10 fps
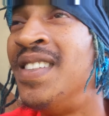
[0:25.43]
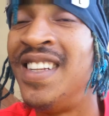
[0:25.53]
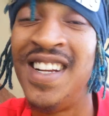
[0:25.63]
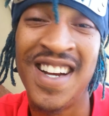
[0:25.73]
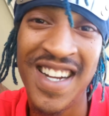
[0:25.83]

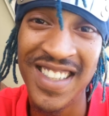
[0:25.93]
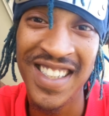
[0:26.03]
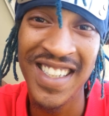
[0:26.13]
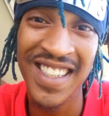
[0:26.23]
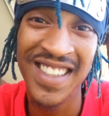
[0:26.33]
They
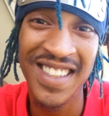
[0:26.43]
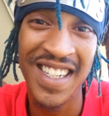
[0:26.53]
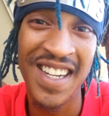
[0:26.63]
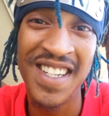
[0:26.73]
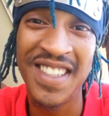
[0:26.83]
aunties,
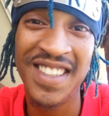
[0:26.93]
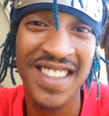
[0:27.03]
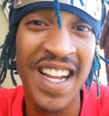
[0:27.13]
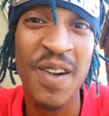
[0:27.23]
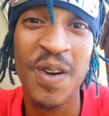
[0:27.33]
they uncles,
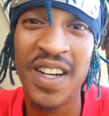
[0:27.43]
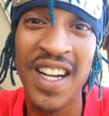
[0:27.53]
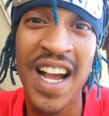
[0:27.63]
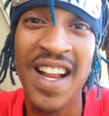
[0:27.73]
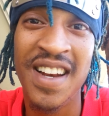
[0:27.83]
they ain't worth the
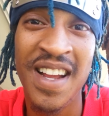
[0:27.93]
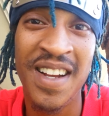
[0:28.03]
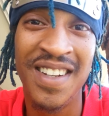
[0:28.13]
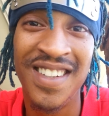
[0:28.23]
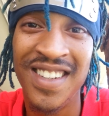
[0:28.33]

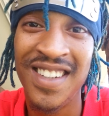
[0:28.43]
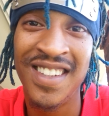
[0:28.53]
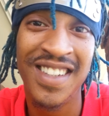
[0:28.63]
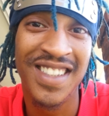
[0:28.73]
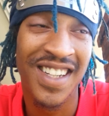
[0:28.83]
goddamn.
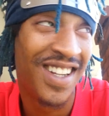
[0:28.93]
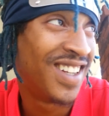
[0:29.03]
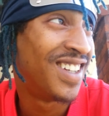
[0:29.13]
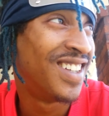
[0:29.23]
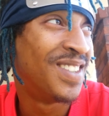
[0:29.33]
Cause
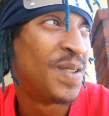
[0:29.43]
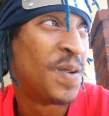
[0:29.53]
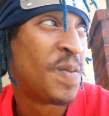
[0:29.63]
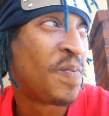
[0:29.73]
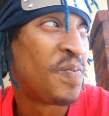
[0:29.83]
uh
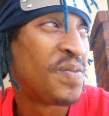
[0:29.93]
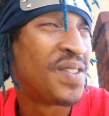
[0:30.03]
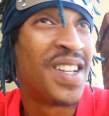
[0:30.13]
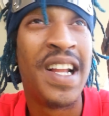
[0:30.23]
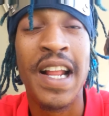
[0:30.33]

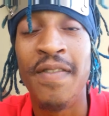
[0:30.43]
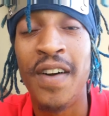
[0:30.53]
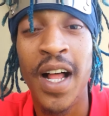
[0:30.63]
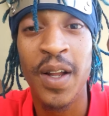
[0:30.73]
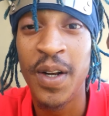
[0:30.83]
they
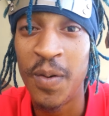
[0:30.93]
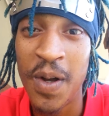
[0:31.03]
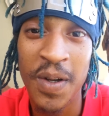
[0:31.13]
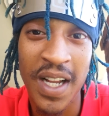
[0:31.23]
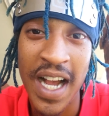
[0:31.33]
following the
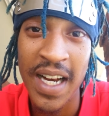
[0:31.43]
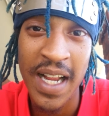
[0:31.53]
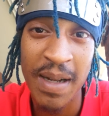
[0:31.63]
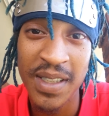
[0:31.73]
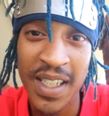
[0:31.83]
wrong
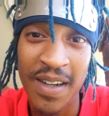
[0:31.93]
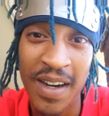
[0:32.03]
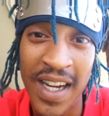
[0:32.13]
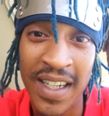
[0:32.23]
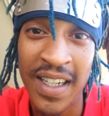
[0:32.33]
goddamn shit
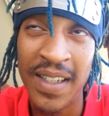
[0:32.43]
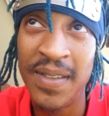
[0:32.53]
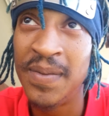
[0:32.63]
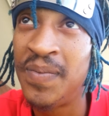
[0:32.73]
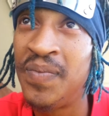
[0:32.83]
right now.
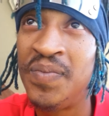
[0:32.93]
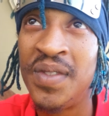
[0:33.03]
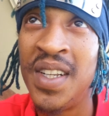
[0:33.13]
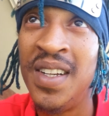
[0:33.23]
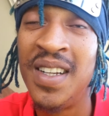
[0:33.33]

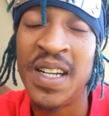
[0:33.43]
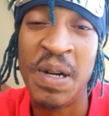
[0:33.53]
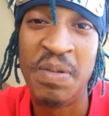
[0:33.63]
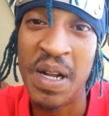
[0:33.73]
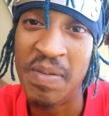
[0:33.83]

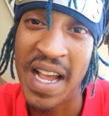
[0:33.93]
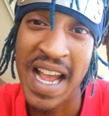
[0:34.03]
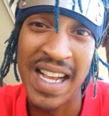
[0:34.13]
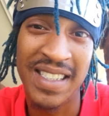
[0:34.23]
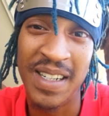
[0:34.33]
Coming up
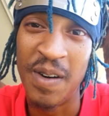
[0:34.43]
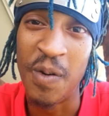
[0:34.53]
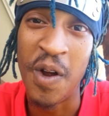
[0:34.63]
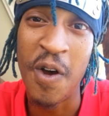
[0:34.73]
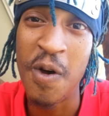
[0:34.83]
asking the
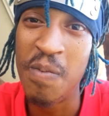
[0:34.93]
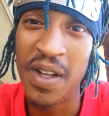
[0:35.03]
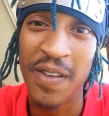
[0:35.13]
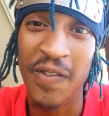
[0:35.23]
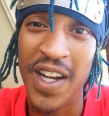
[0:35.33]
wrong
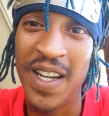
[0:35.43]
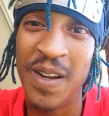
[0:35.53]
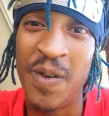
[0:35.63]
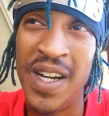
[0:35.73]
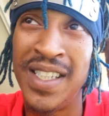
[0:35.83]

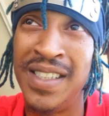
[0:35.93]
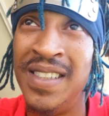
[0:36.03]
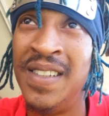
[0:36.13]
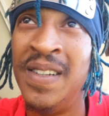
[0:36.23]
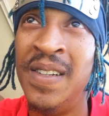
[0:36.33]
motherfucking question.